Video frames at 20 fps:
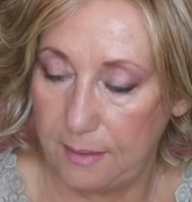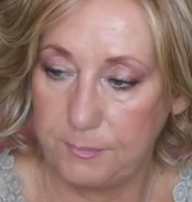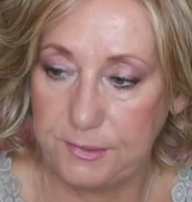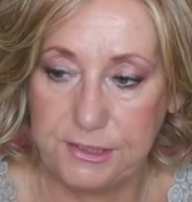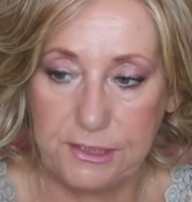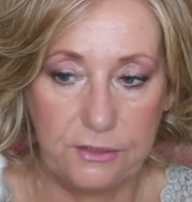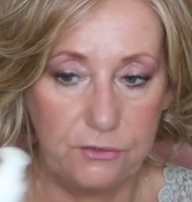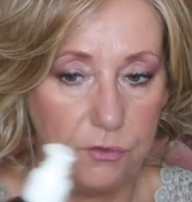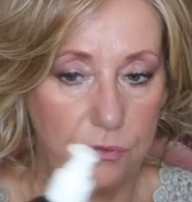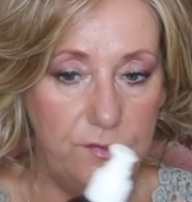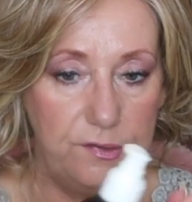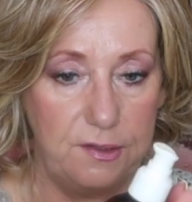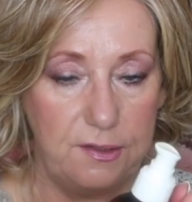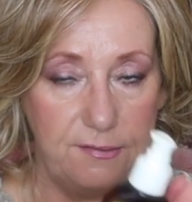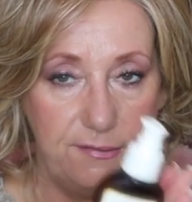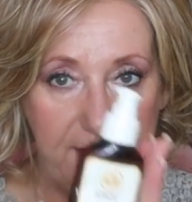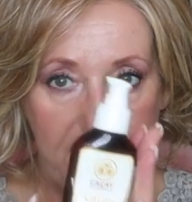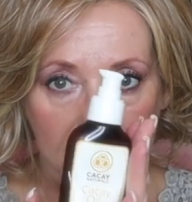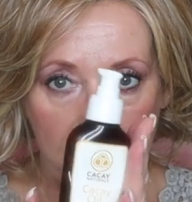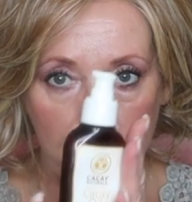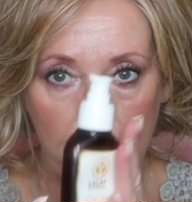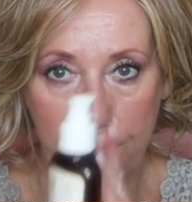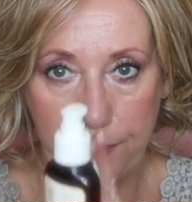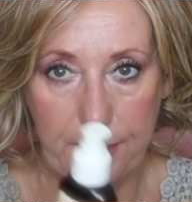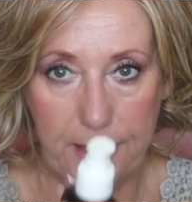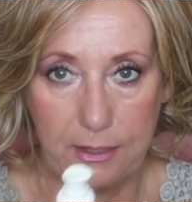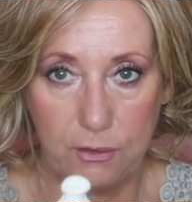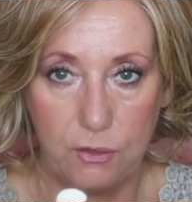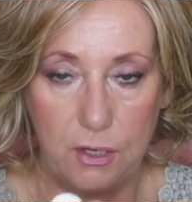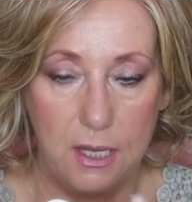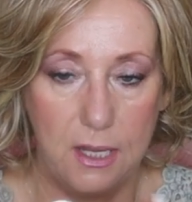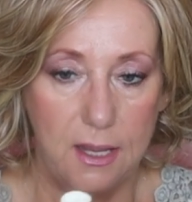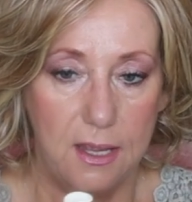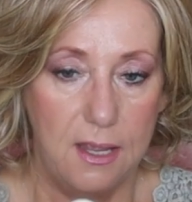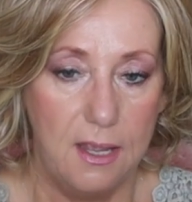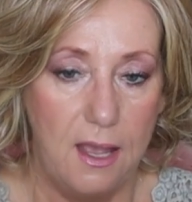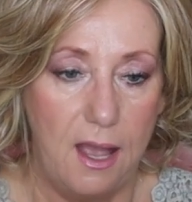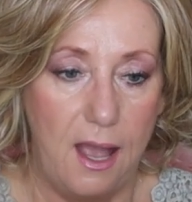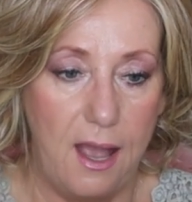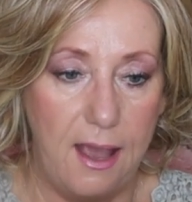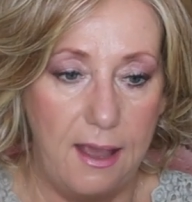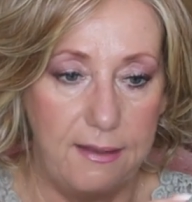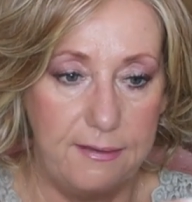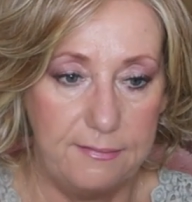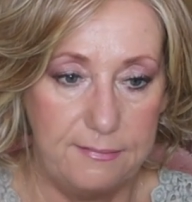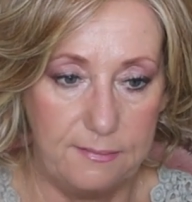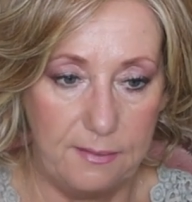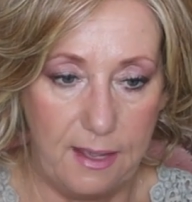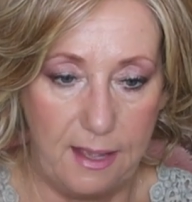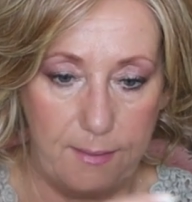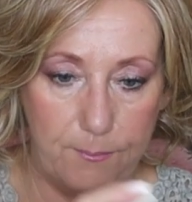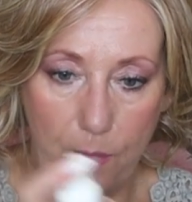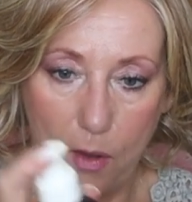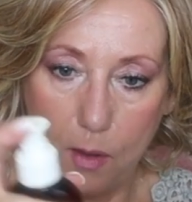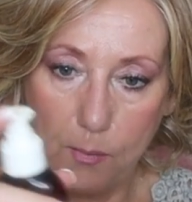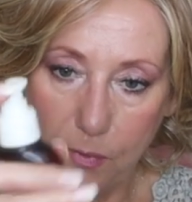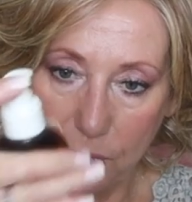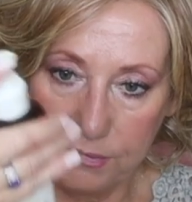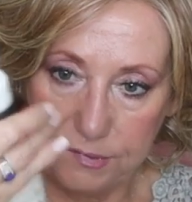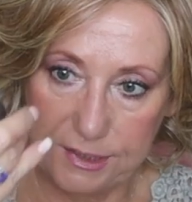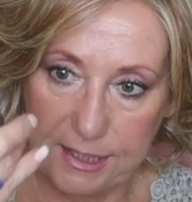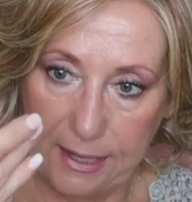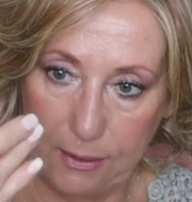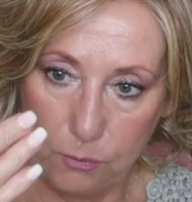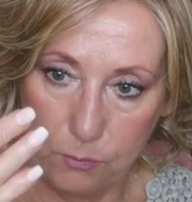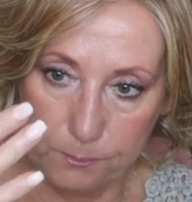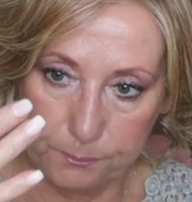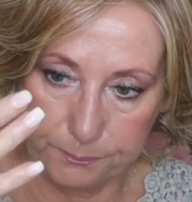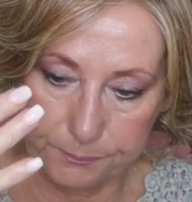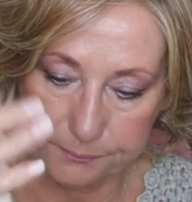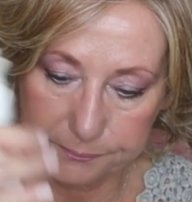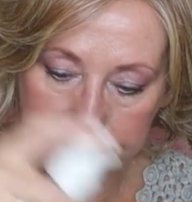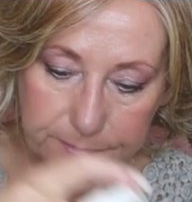I'm still using this, Hair Repair. I'm almost out.